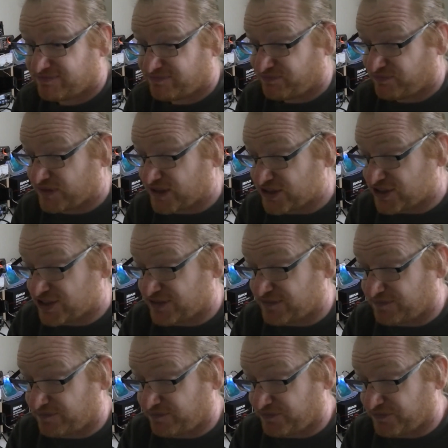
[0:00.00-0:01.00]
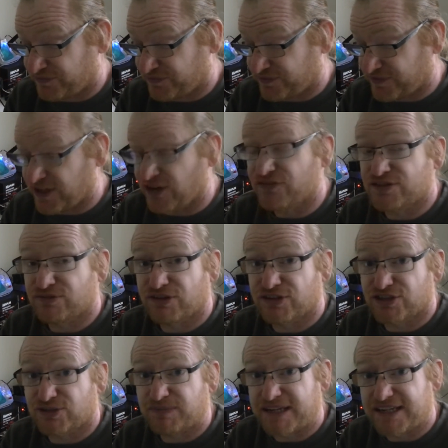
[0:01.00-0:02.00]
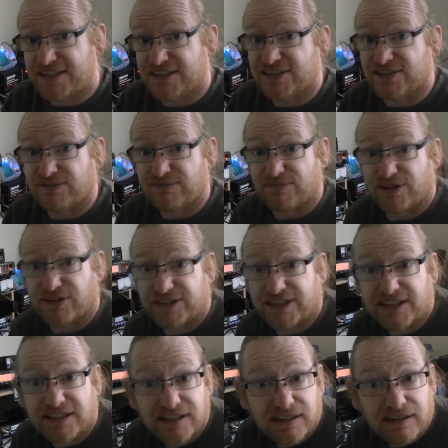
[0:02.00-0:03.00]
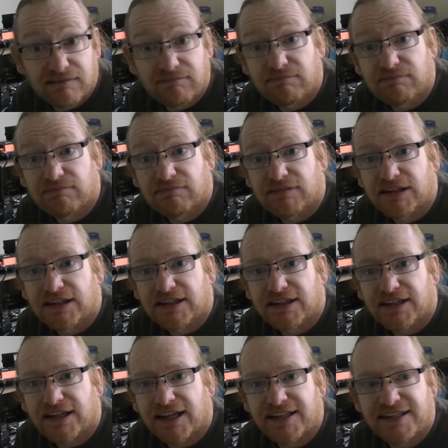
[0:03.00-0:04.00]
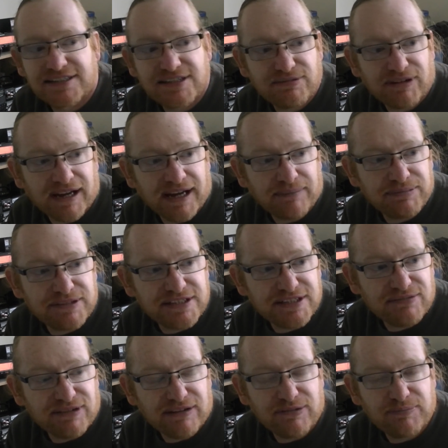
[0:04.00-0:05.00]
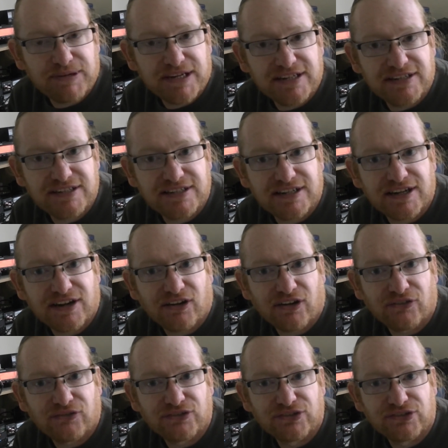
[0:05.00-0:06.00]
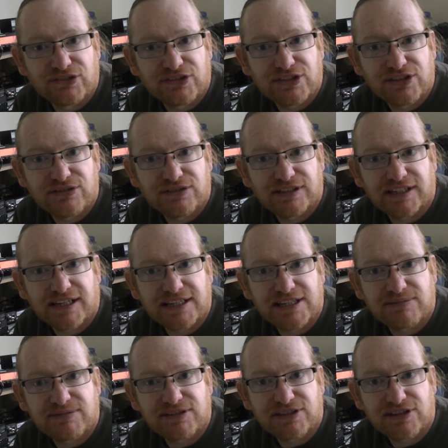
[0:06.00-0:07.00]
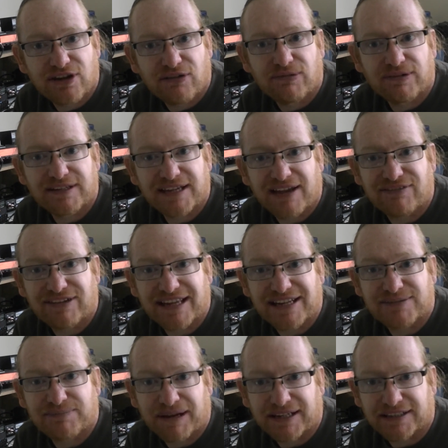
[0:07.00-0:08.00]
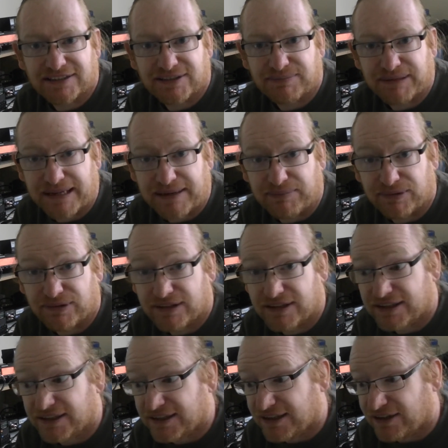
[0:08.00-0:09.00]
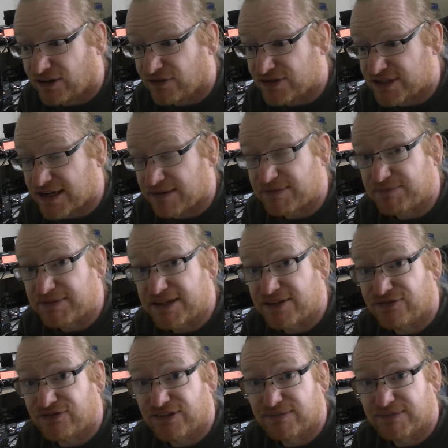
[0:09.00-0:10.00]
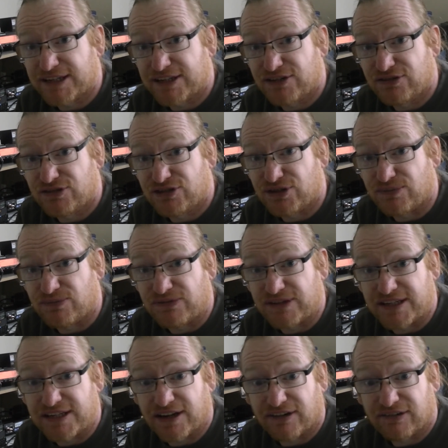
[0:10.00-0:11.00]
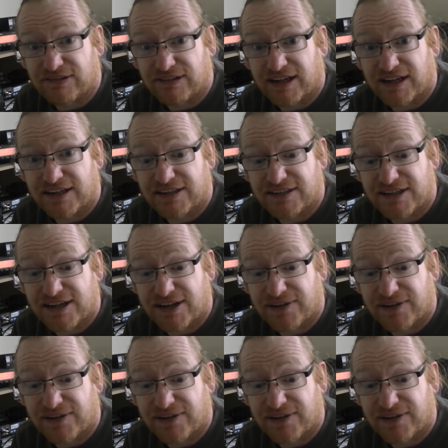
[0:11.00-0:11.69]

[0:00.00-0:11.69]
Because they obviously want to speak to somebody, and this is what happens. This is why repeaters are often underutilised, because nobody ever gets back to people. Obviously I'm in the middle of filming a YouTube video, and